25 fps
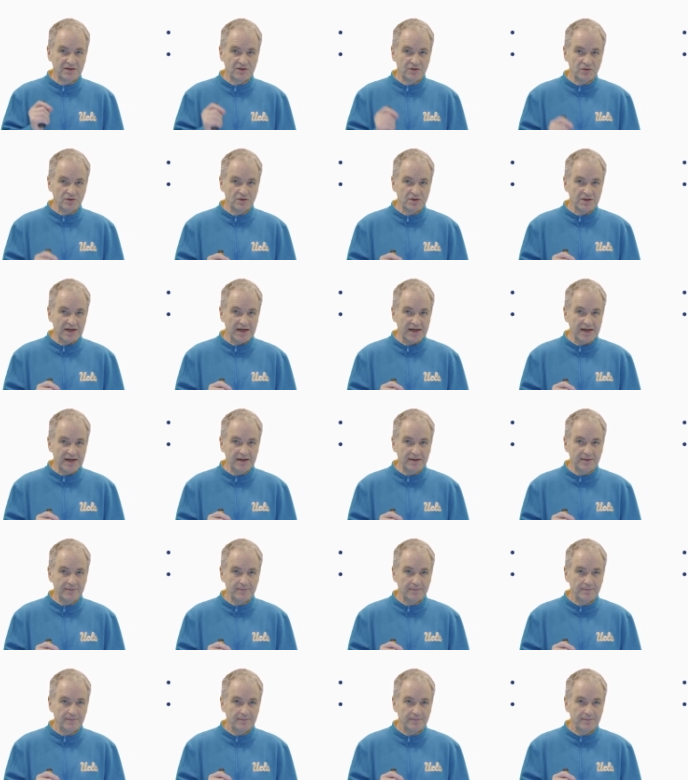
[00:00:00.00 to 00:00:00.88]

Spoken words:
today